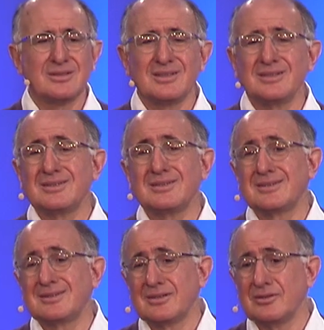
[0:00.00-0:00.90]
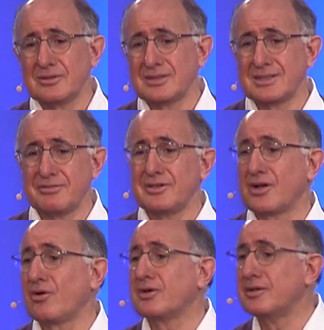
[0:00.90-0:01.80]
It's seven
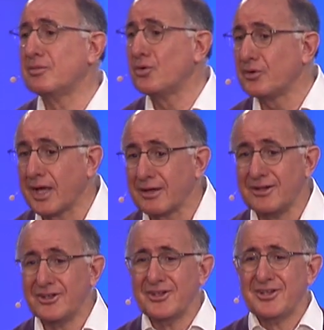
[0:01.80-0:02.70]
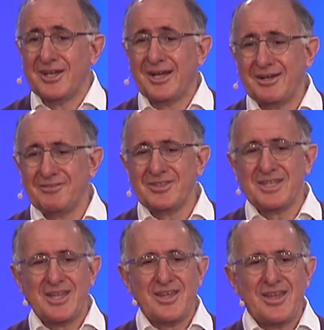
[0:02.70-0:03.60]
o'clock in the morning. Um,